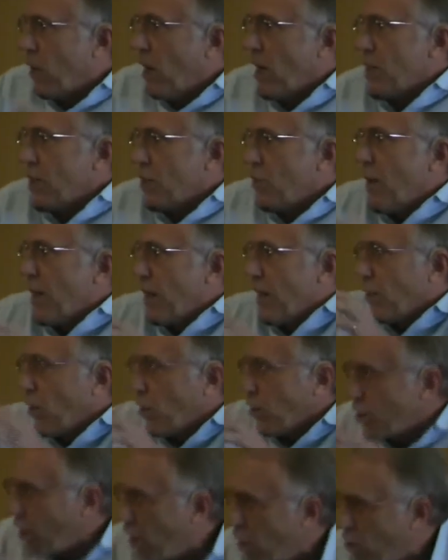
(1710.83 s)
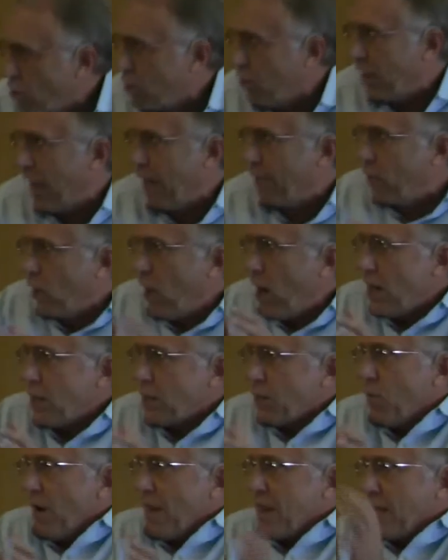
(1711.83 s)
God is the one that controls your life. God
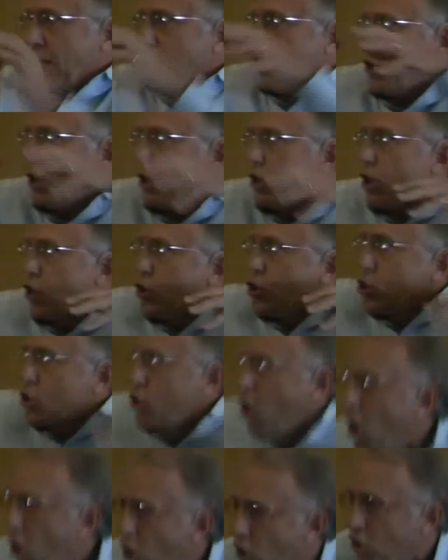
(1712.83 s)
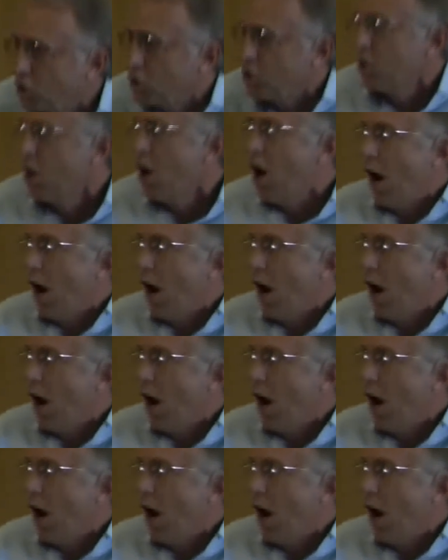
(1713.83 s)
is the one that is the source